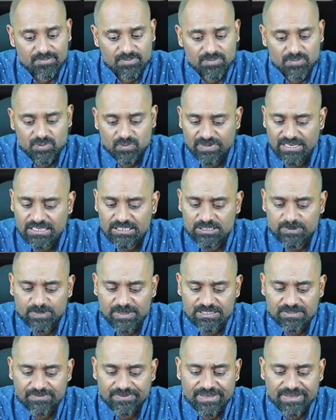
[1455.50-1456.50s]
So very
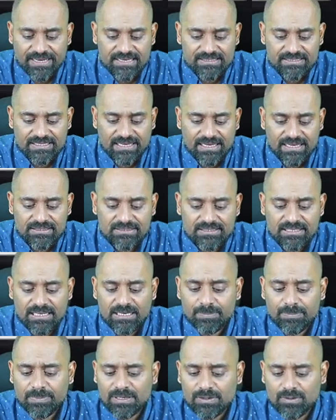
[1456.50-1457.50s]
specifically saying
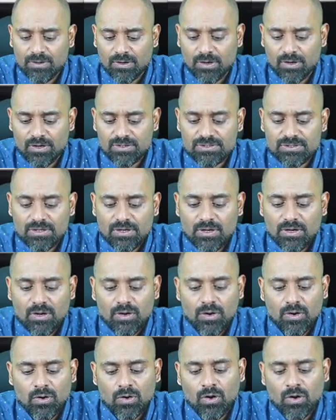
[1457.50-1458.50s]
treatment cost
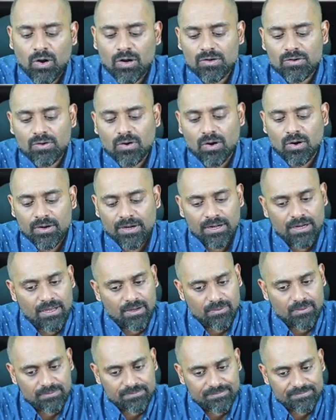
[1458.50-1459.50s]
not gone down.
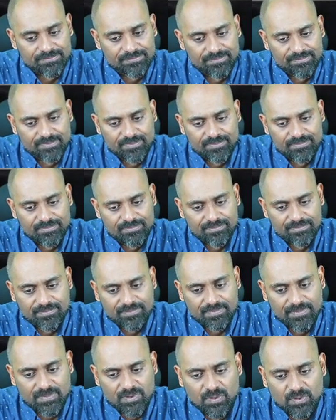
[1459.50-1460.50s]

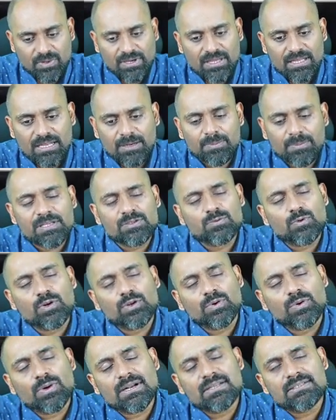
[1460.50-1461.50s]
Okay, that means what
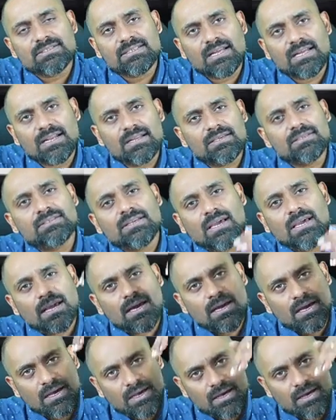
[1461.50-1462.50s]
you understand is
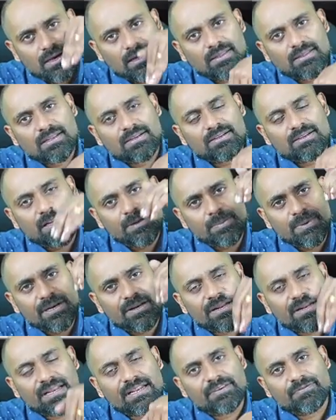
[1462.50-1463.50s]
the treatment
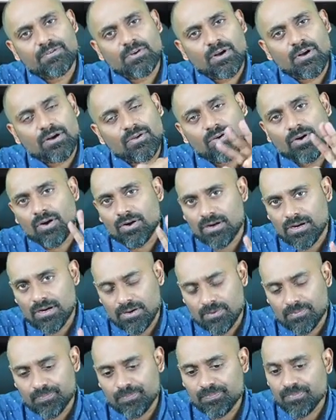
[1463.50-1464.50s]
rate has not gone
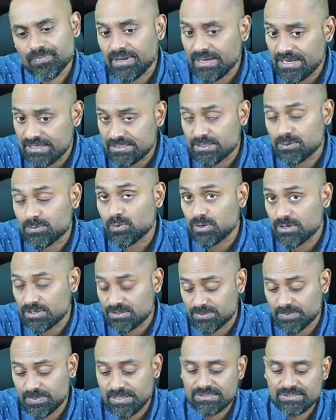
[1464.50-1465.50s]
down. Is it what
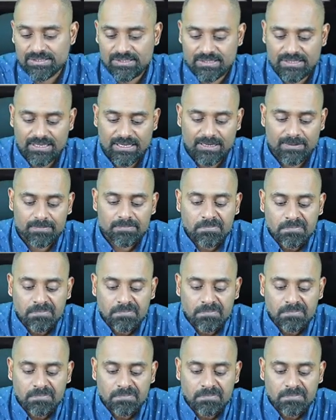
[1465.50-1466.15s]
is mentioned there?